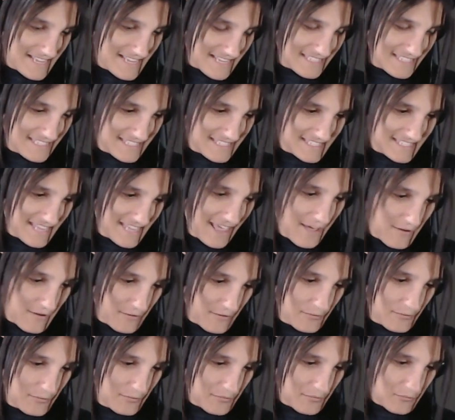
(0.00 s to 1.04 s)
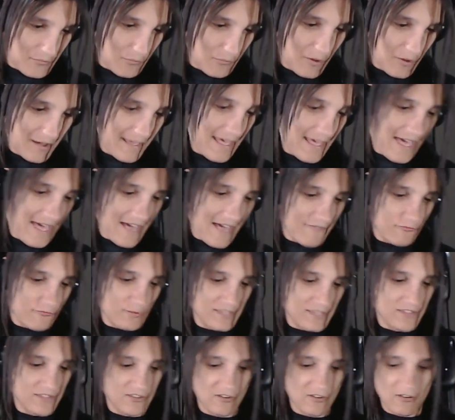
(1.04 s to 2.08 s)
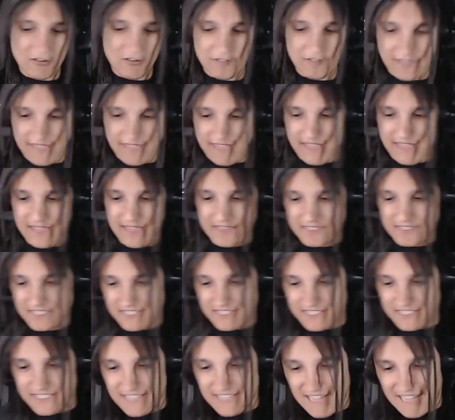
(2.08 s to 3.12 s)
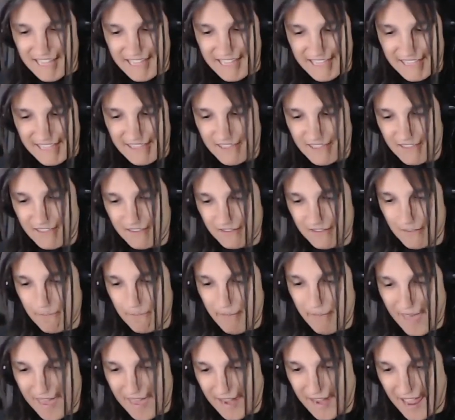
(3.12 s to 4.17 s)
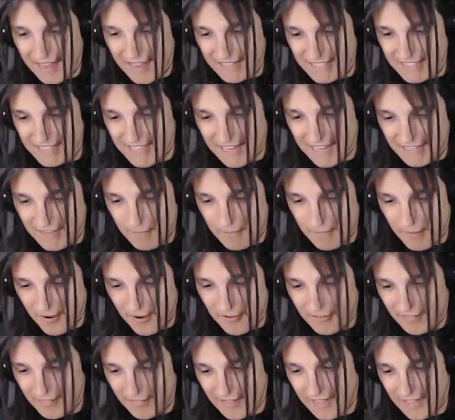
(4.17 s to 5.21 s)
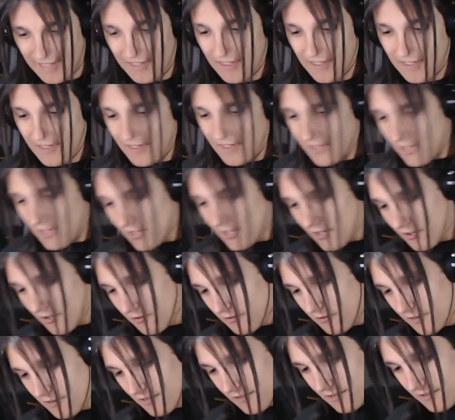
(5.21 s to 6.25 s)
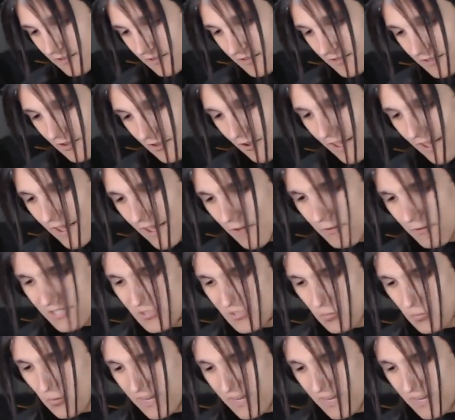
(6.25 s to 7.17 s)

So, what have we got here today? a bad accent, apparently. You know, I always